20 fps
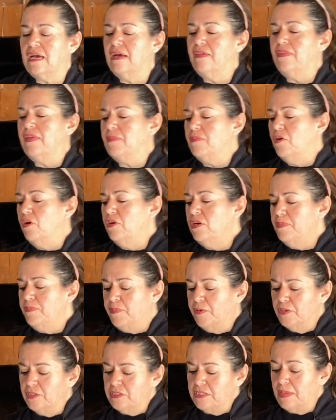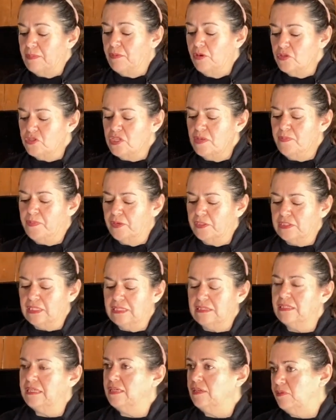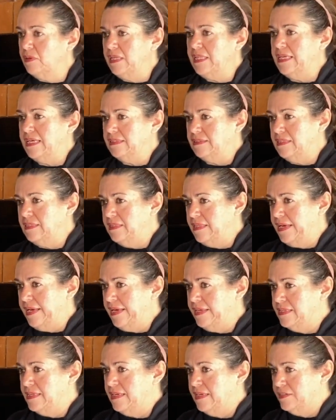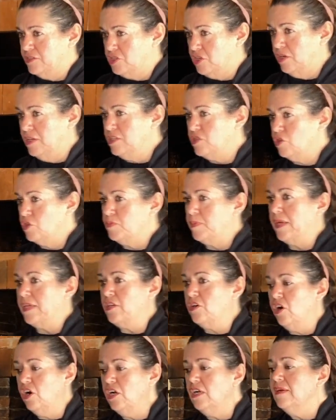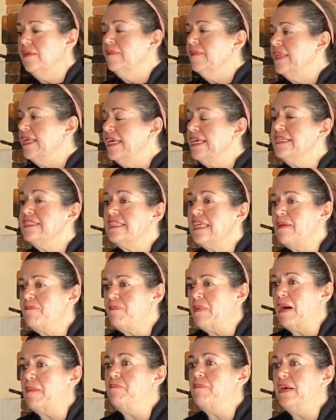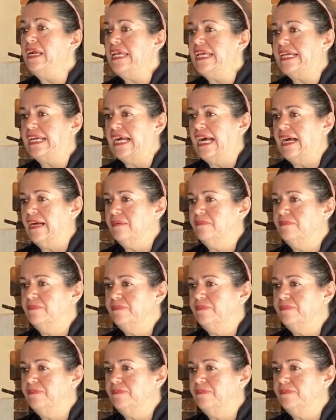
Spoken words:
the most important ingredient in the chorizo español is the paprika.